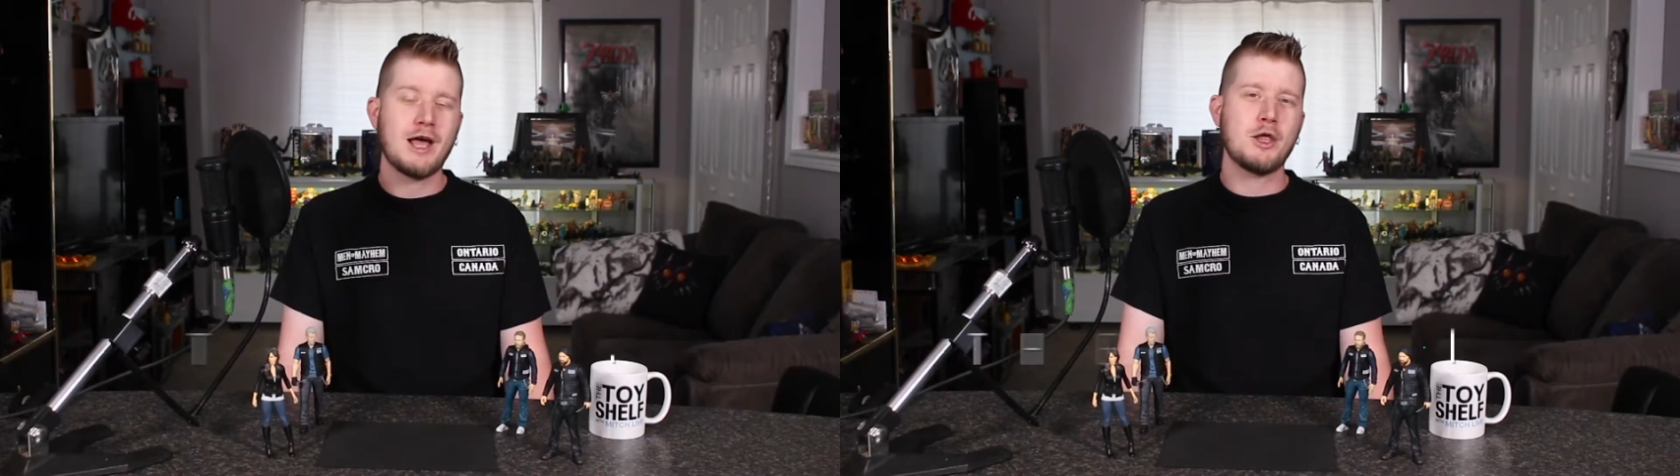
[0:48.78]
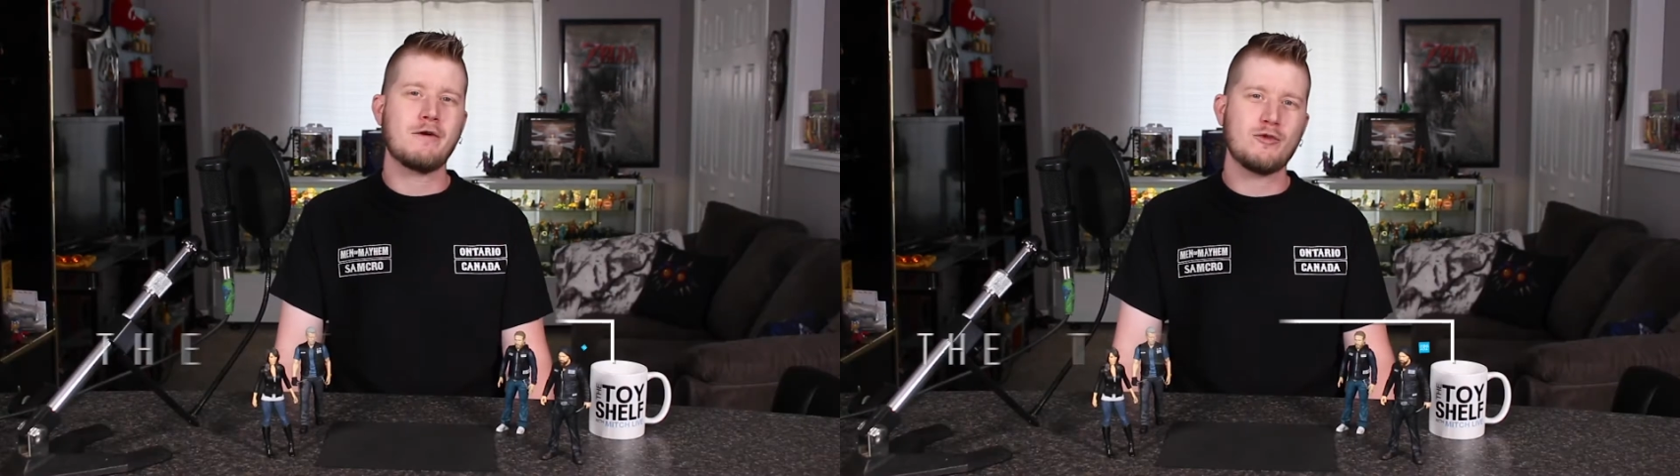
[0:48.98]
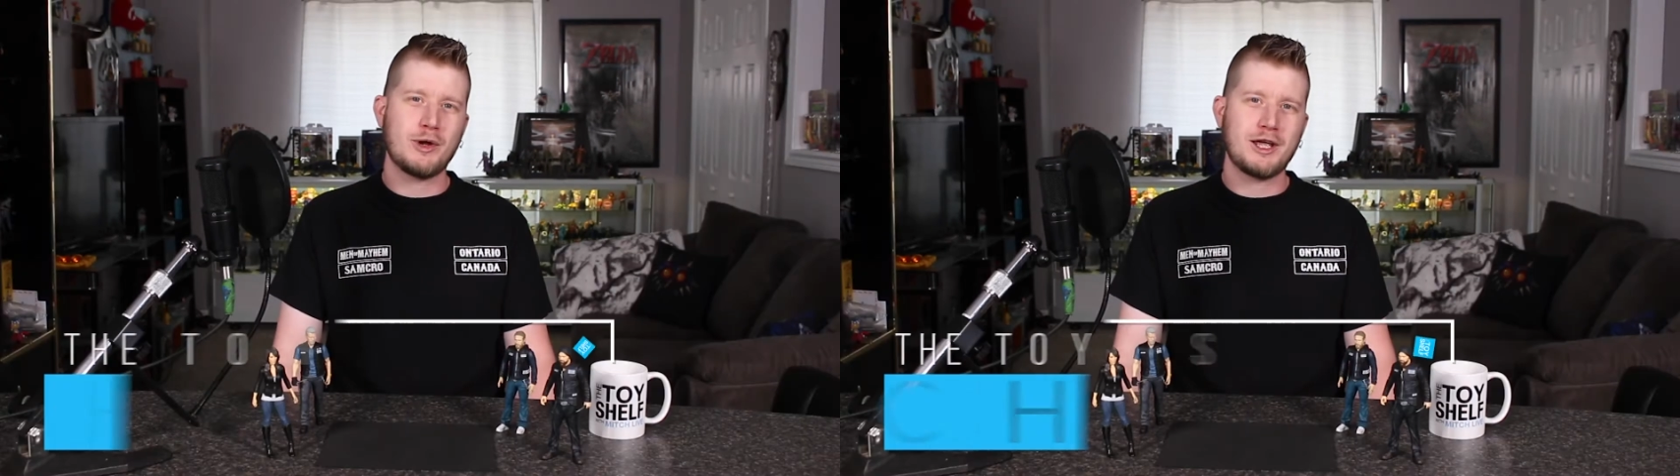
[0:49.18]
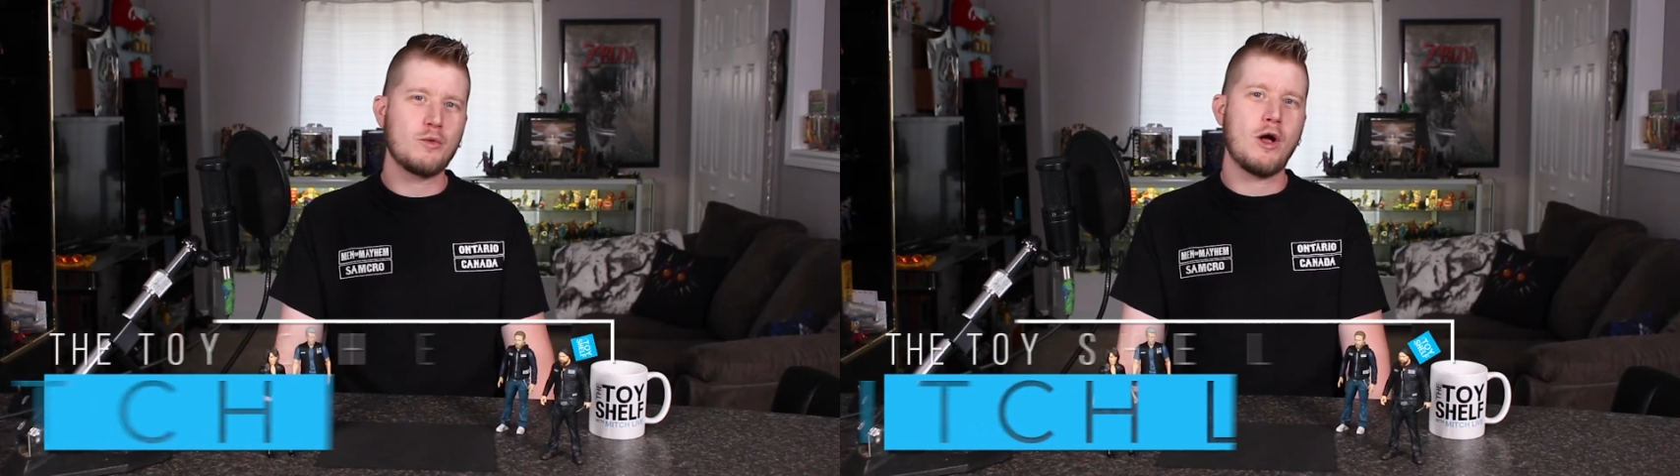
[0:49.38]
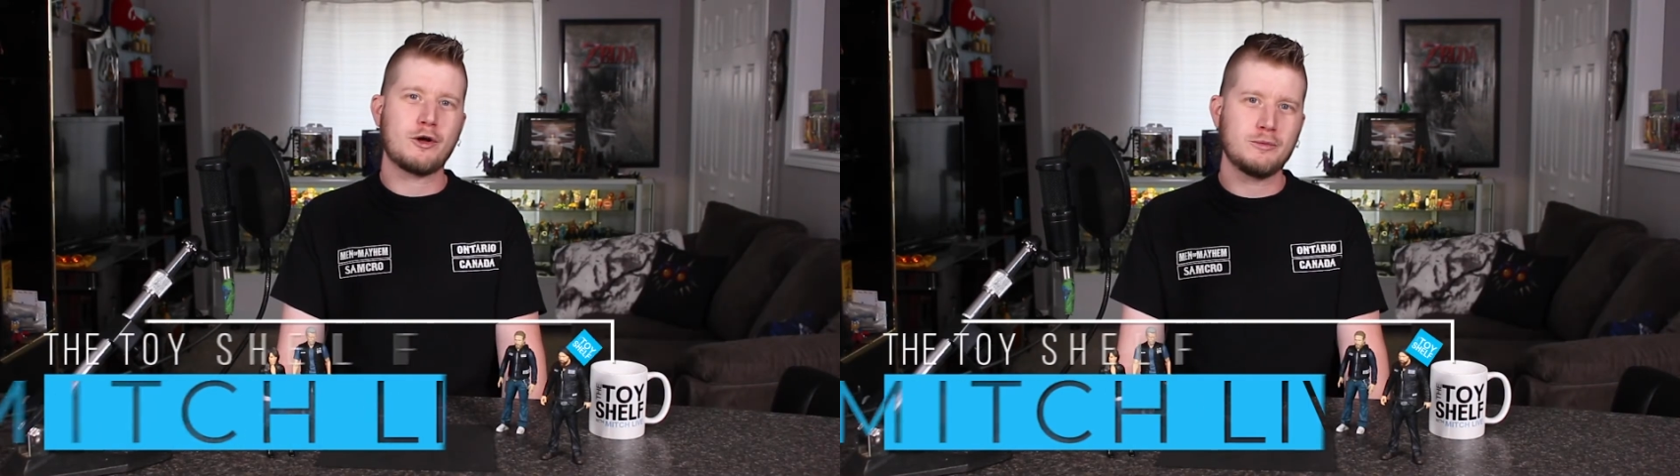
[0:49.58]
Hello everybody and
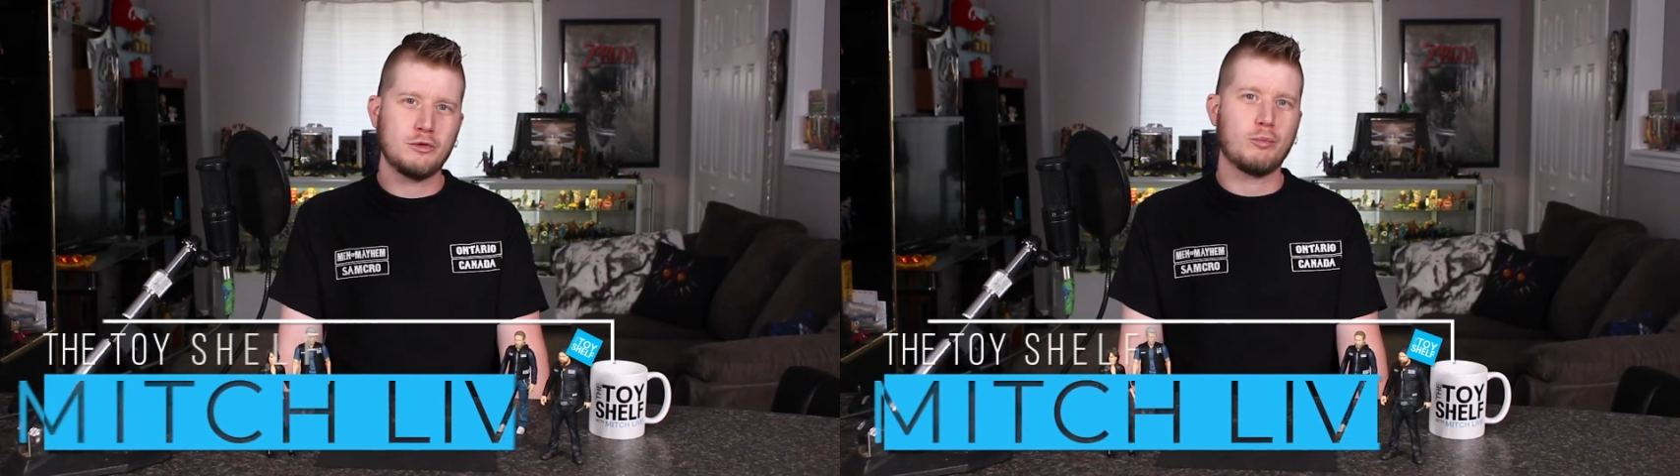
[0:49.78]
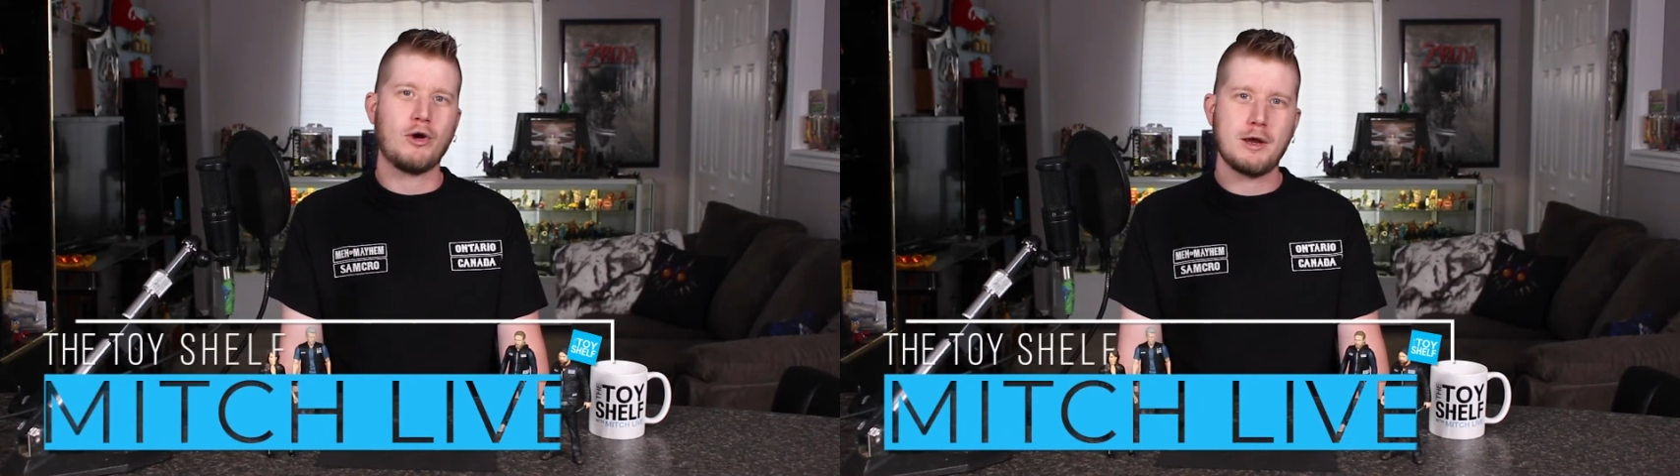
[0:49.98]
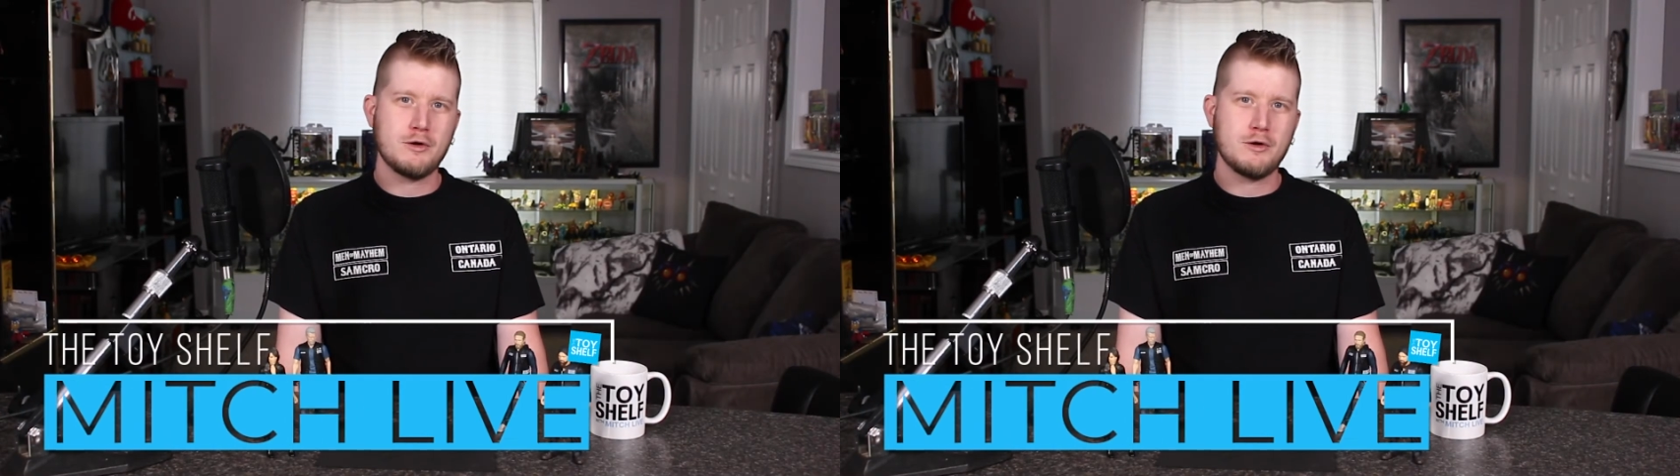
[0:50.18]
welcome to a brand